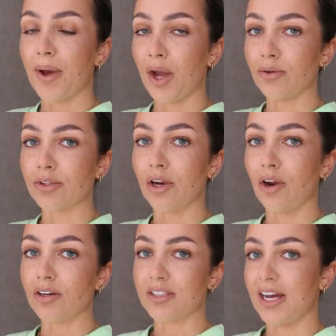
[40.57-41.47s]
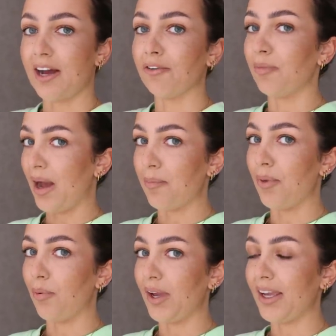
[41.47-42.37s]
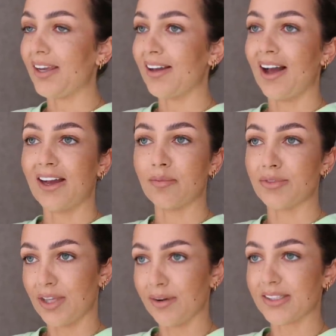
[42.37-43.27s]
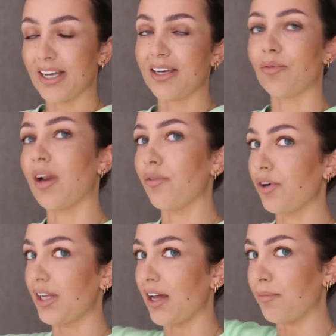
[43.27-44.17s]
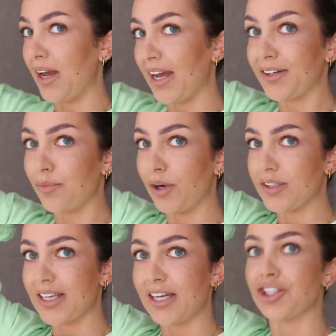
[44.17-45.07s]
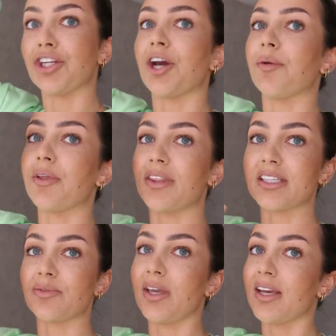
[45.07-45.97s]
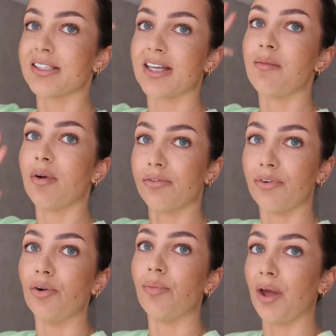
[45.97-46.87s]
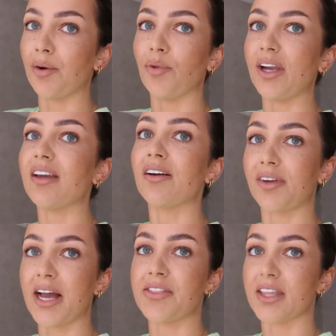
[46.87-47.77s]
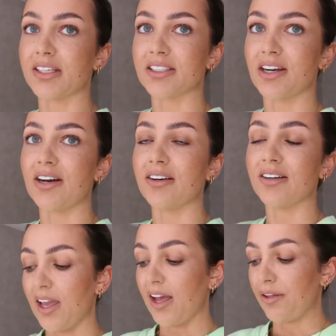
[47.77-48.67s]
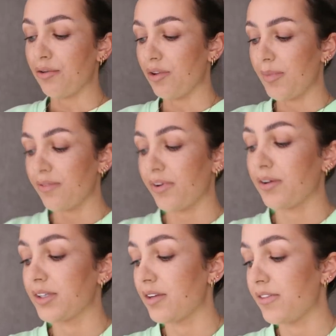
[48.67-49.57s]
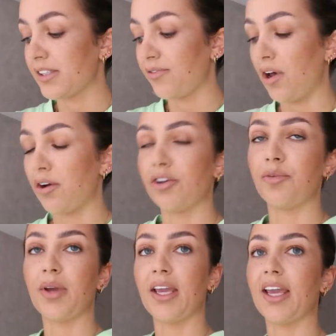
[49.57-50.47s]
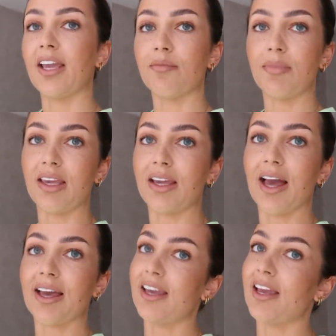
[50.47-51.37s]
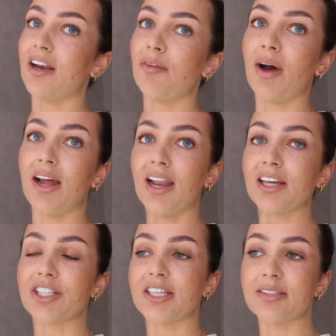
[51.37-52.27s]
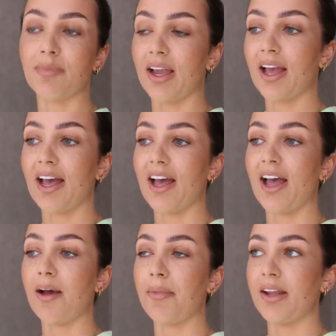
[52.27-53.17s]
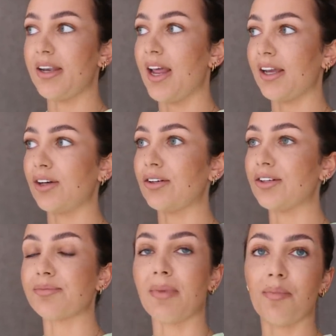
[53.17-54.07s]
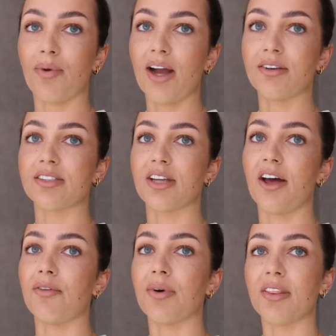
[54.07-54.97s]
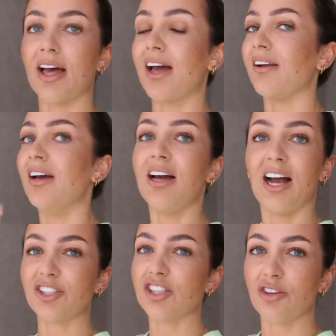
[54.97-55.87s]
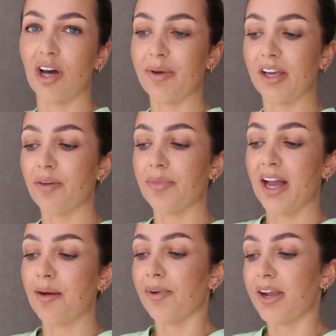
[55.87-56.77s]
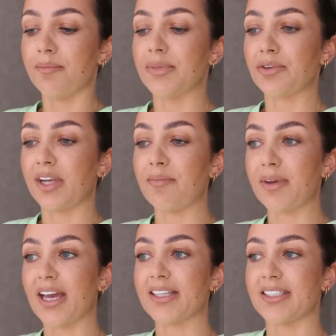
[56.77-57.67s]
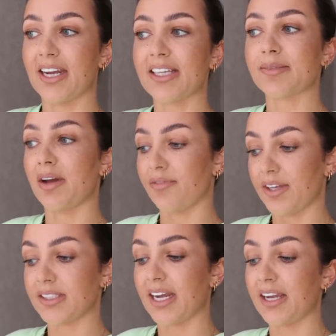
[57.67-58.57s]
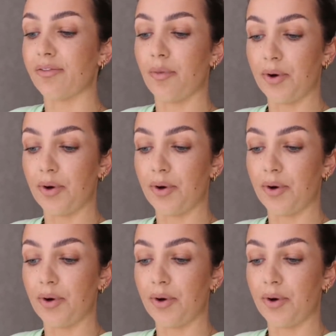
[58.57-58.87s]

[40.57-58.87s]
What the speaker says: post lockdown pamper week. I am so excited. Well, I've already had my hair done once, as you know, but this week is like my full blown week of getting things done. But yeah, I thought the main focus of this vlog could be me getting my lashes, my hair, my nails, my brows done, but then I just thought I'd pick up the camera in between. But yeah, today is my first day of